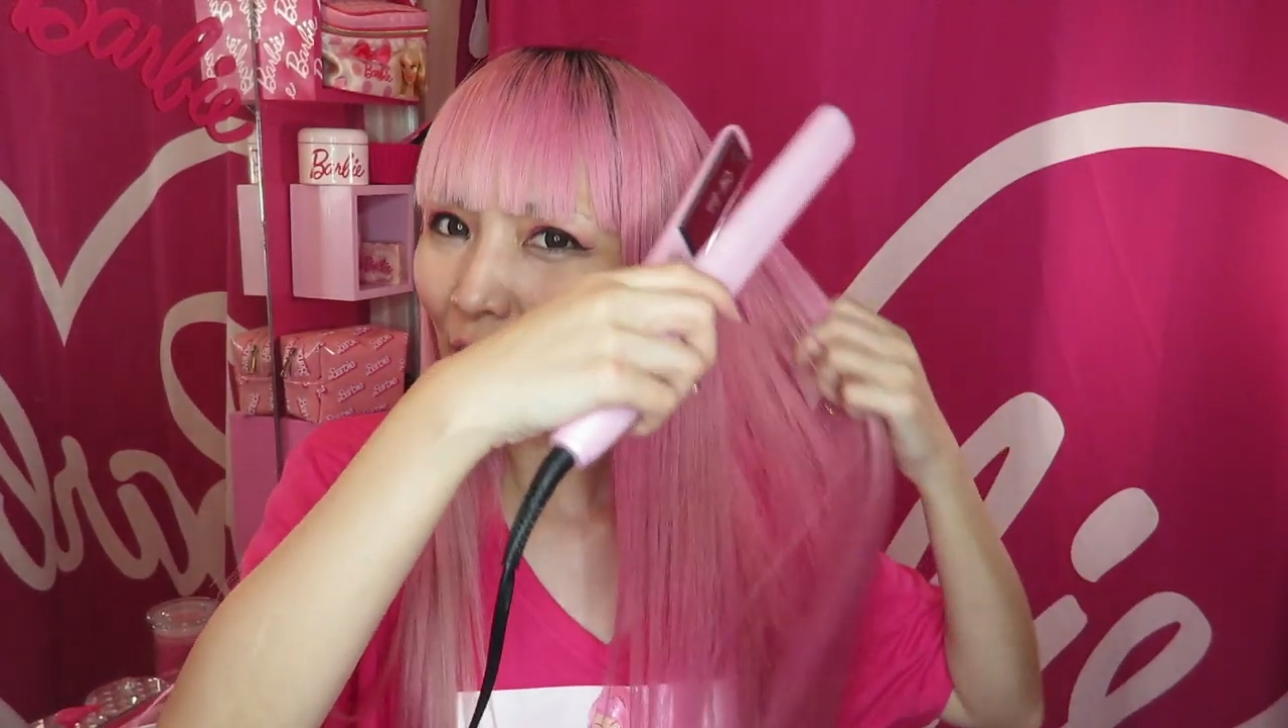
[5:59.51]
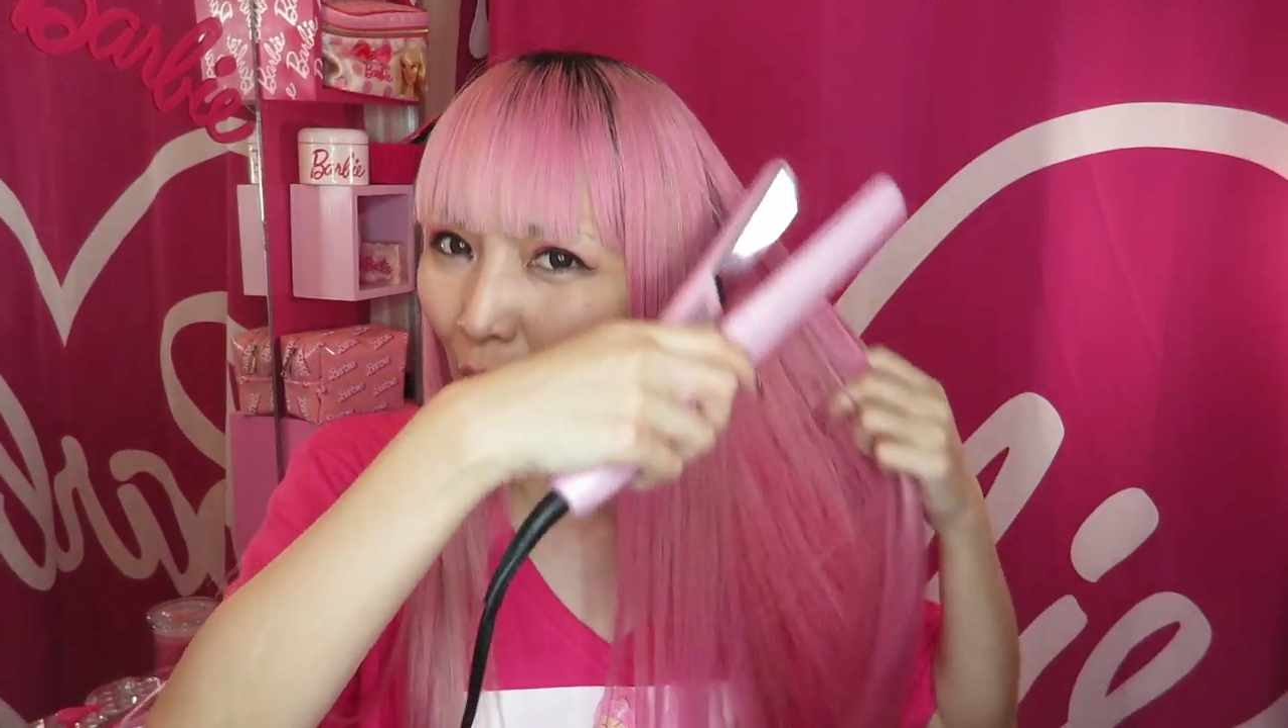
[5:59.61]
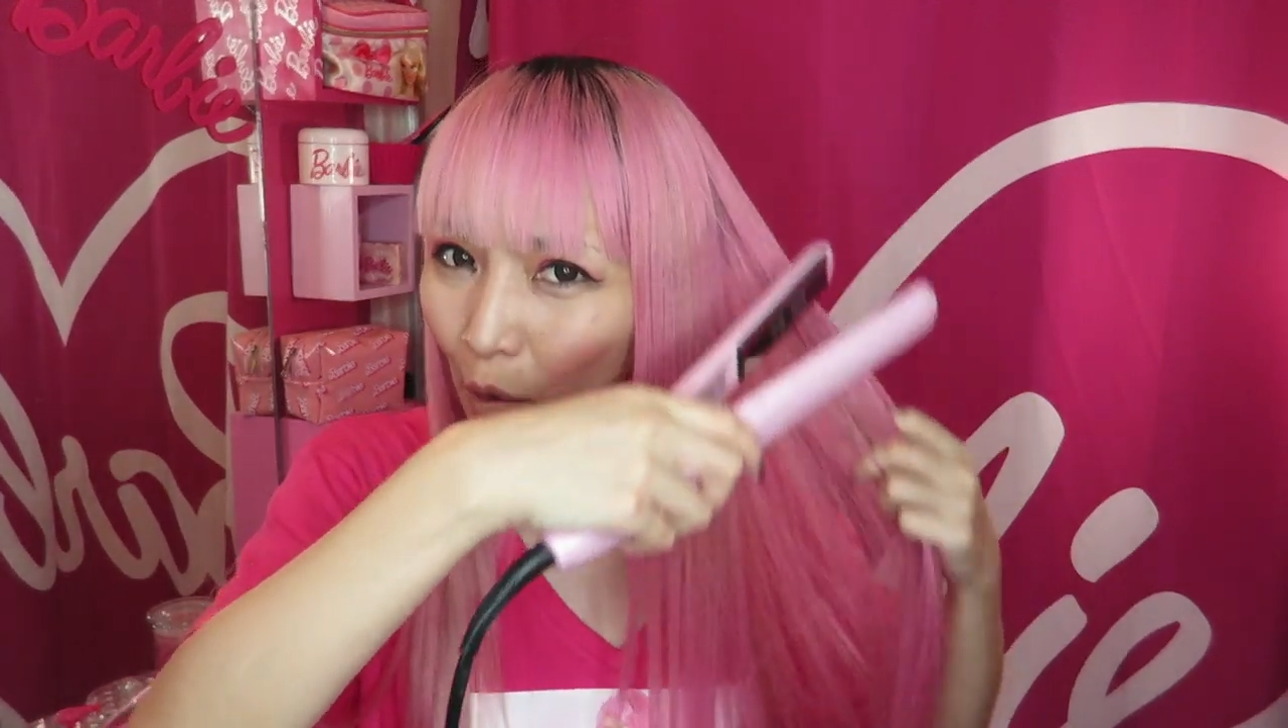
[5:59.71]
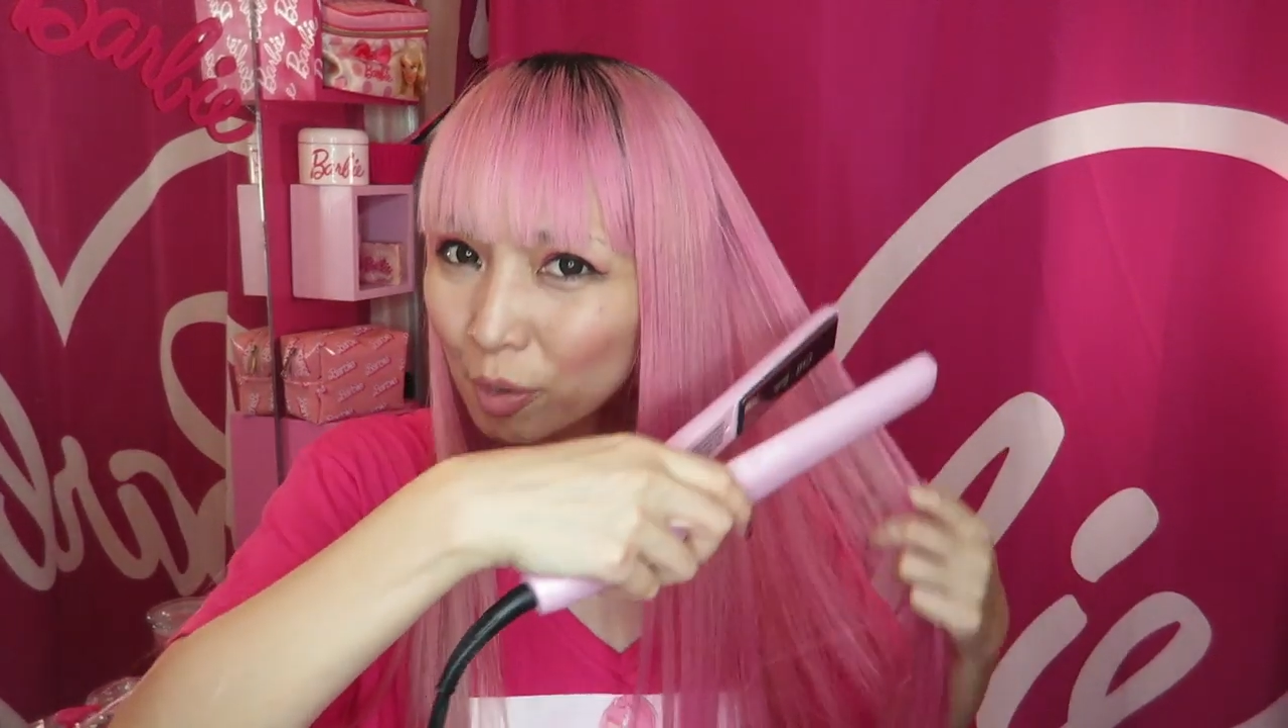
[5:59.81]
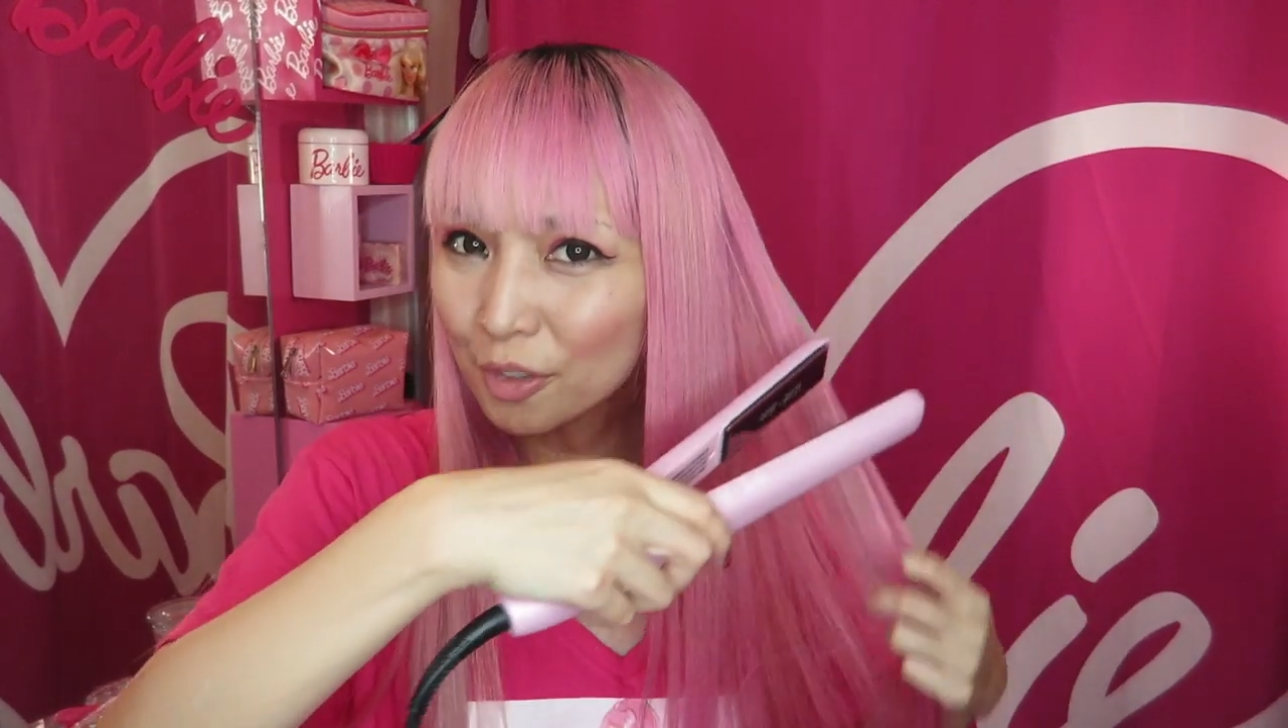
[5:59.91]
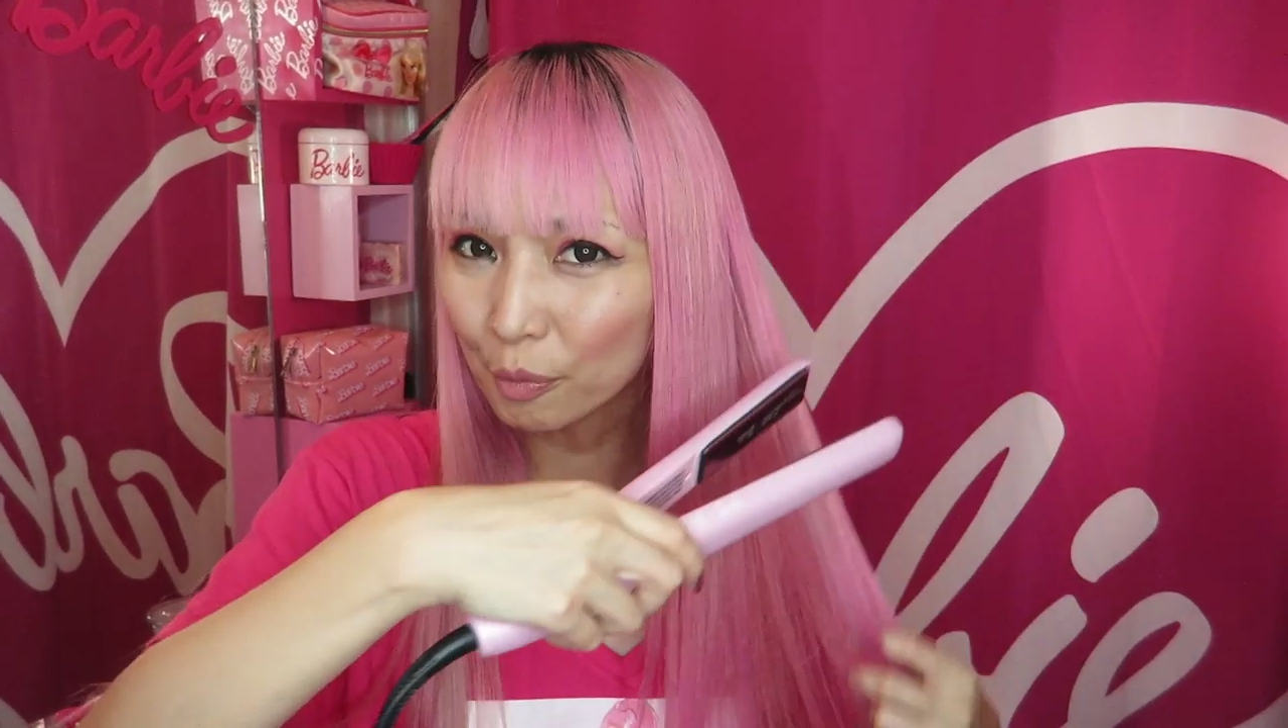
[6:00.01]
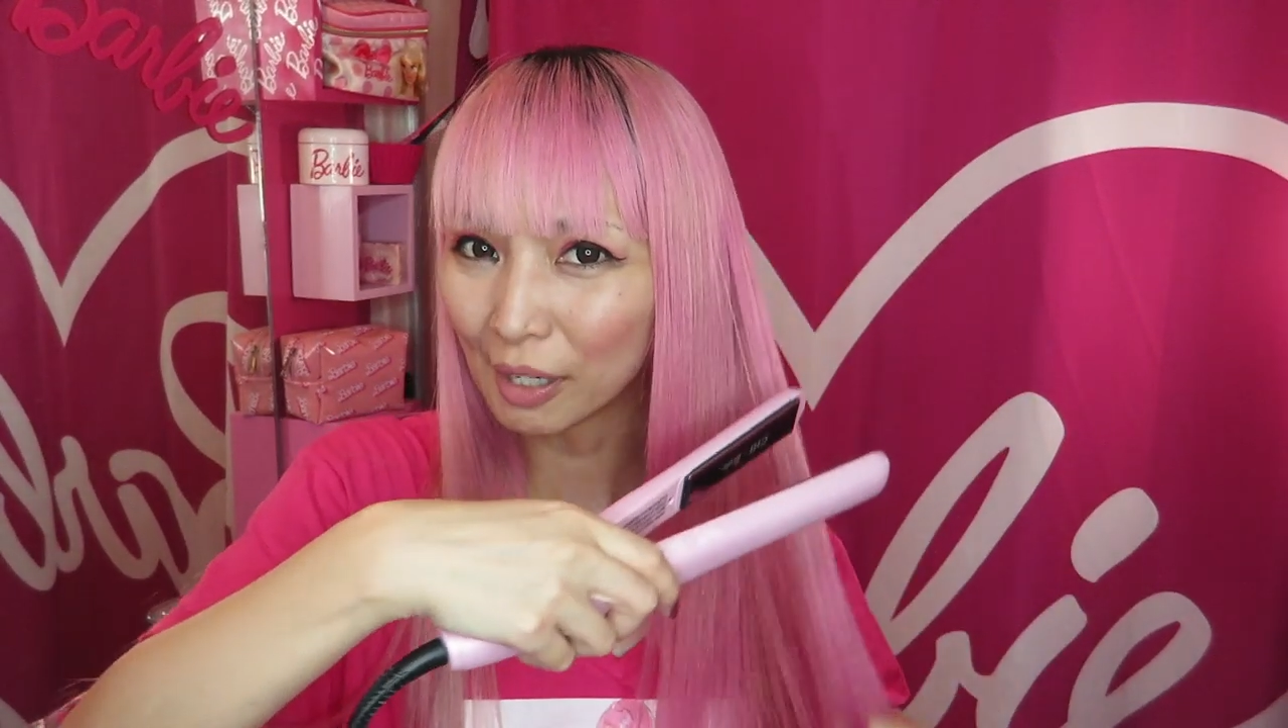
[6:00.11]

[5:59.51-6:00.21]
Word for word: holds